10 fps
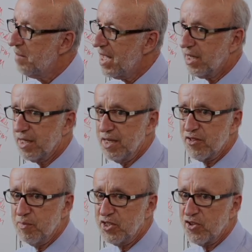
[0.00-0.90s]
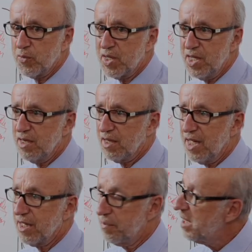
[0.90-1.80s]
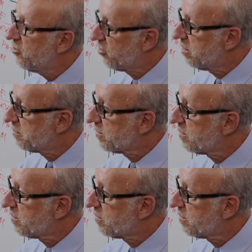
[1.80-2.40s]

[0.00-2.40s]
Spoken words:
mannequin as much as we can like a patient.